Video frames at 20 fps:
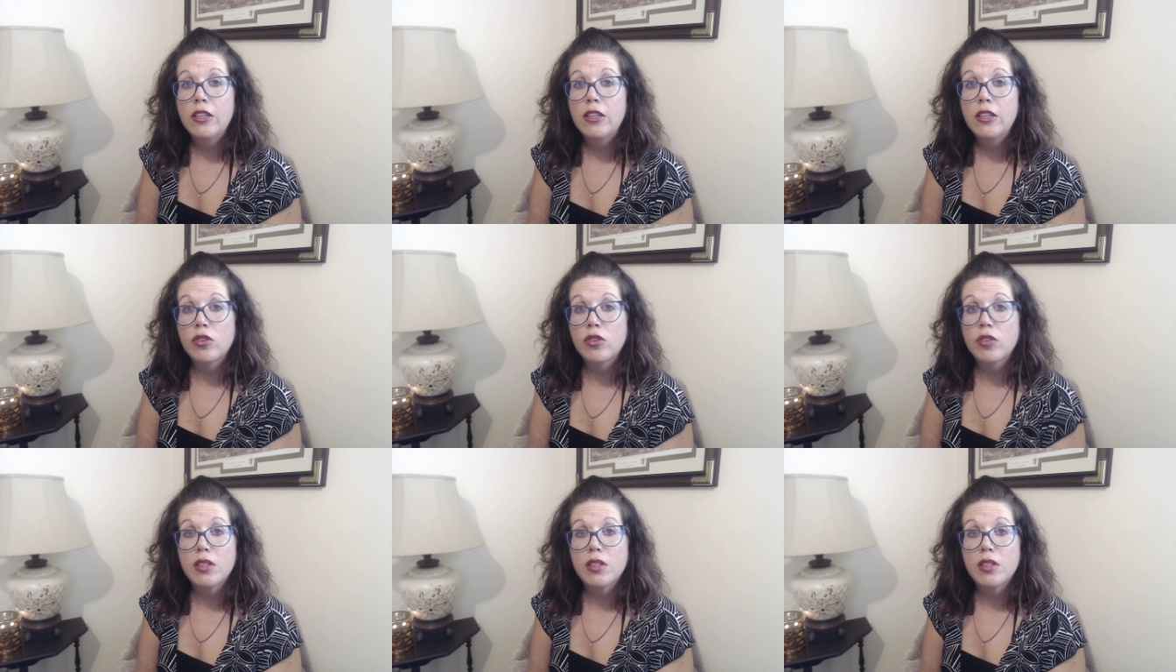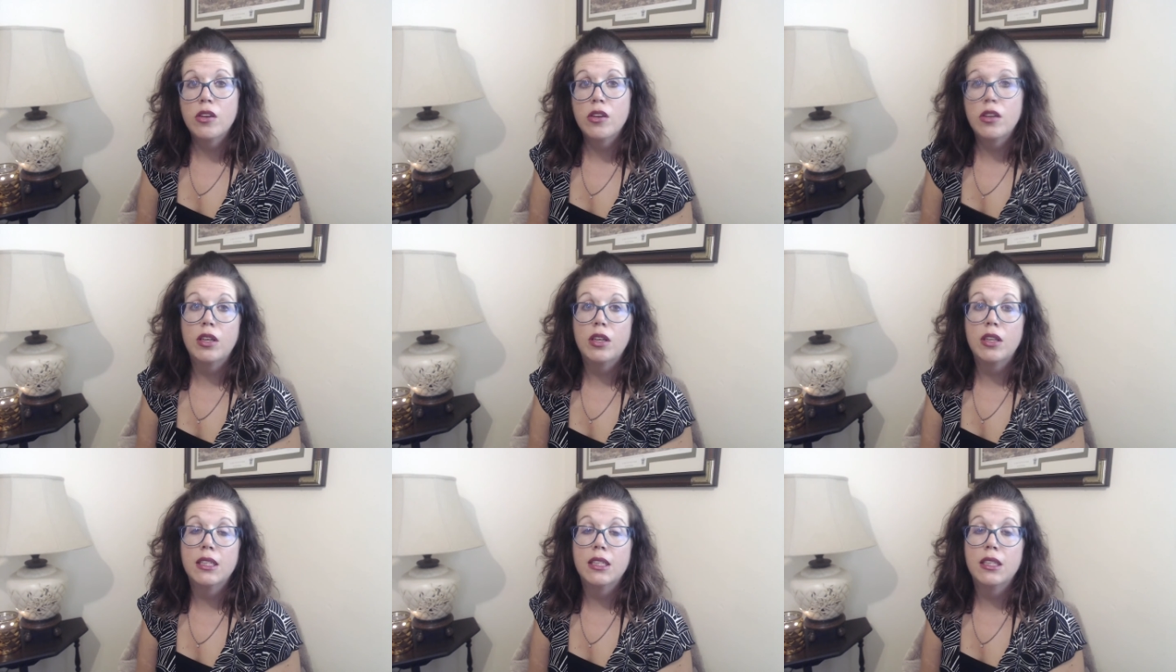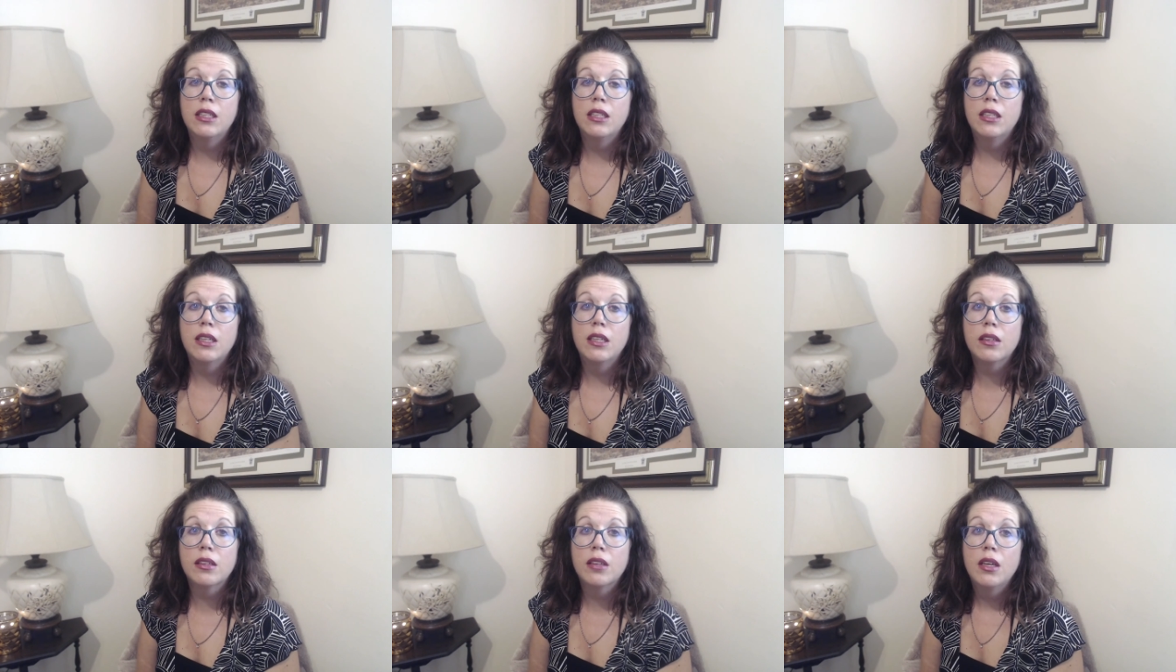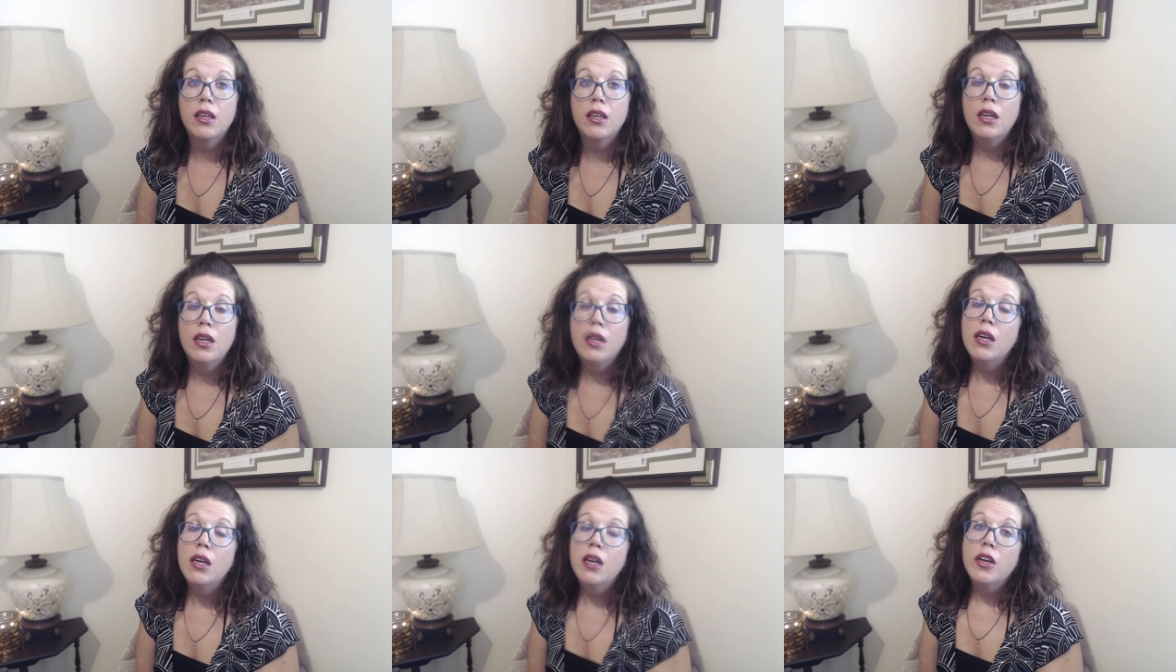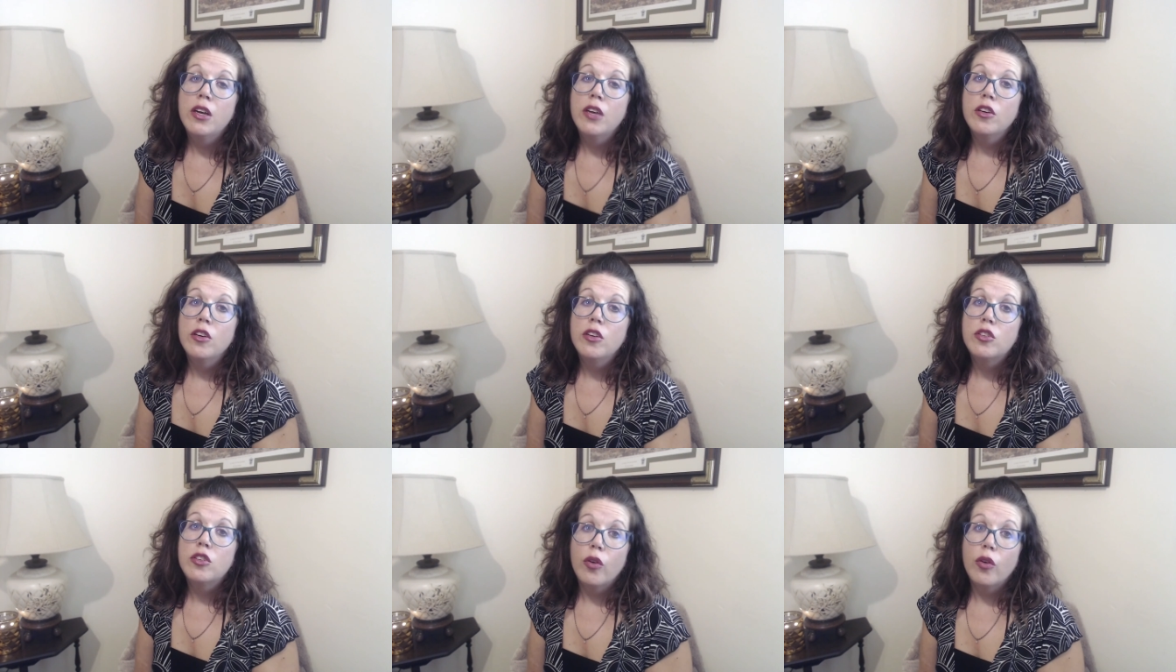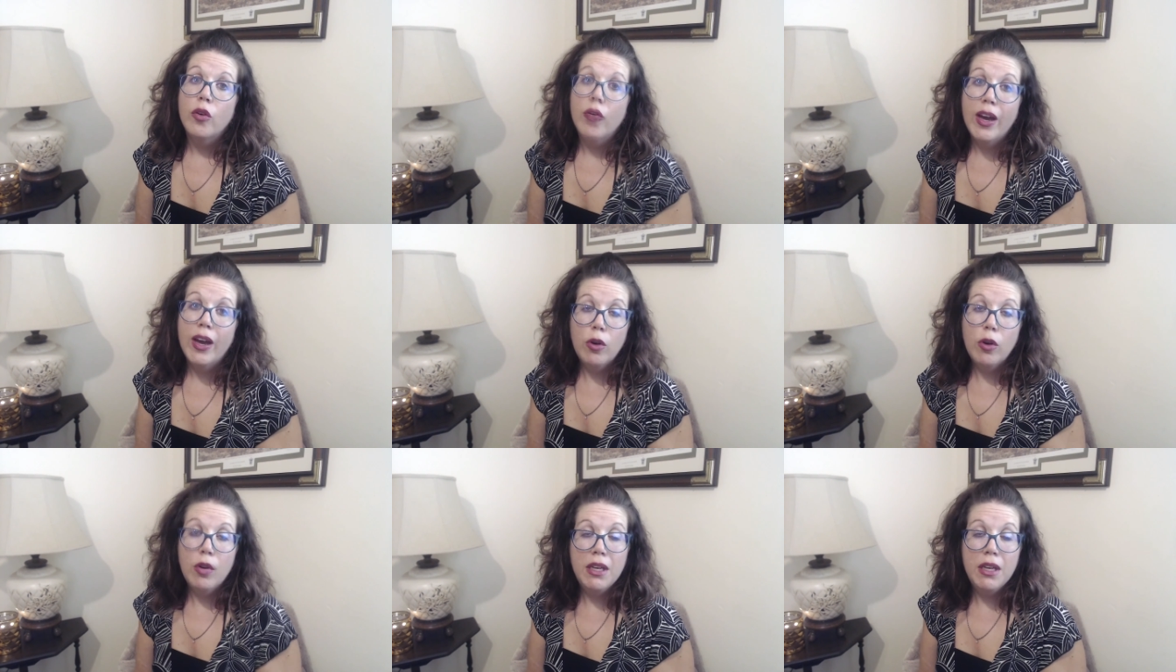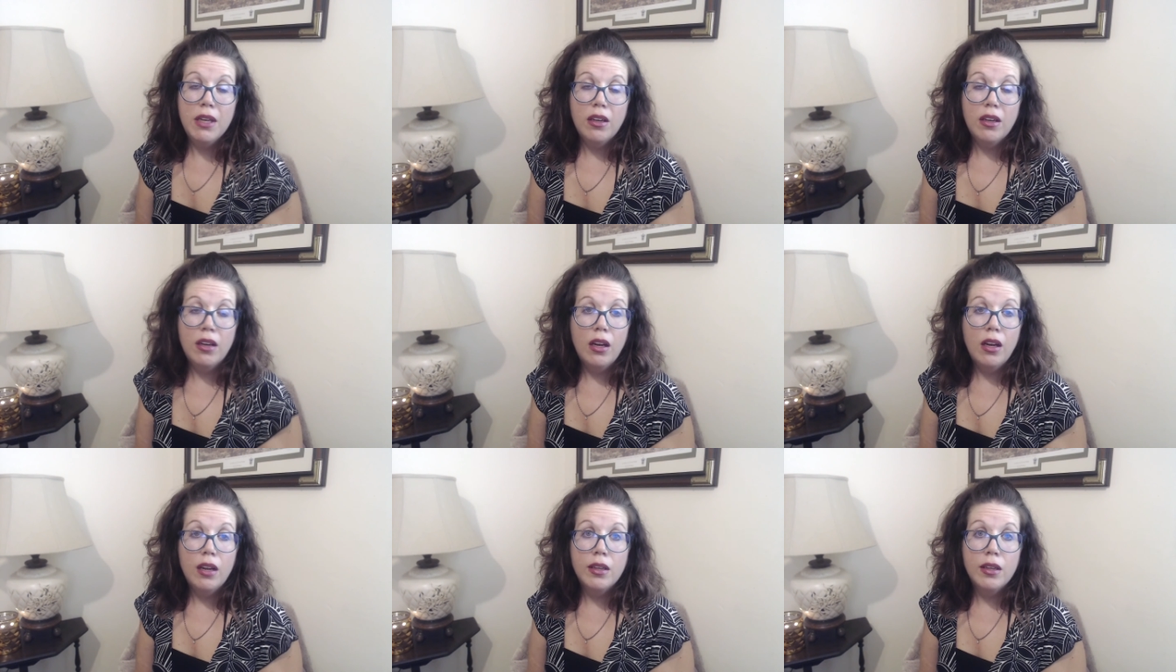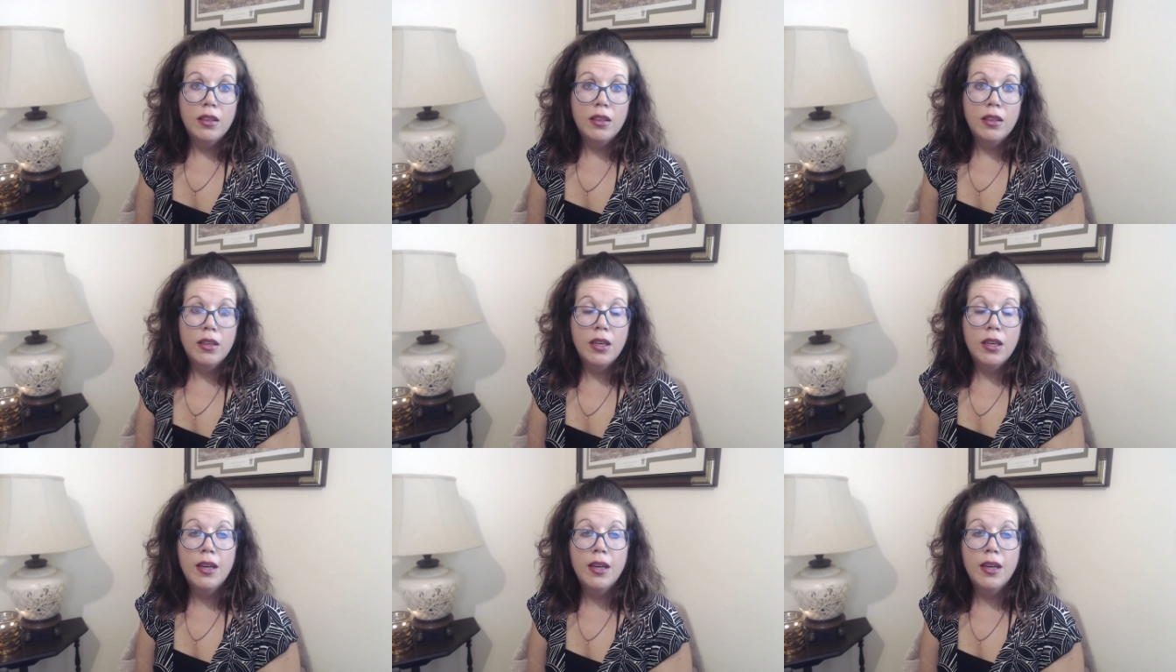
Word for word: interest that you get to deduct. So that would be a con.